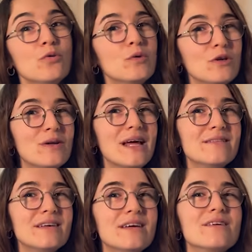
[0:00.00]
When you
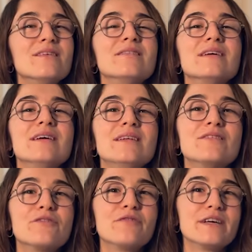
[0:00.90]
land here, the
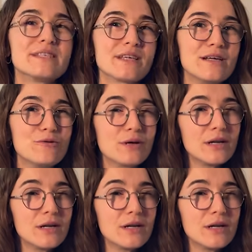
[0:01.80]
interface can look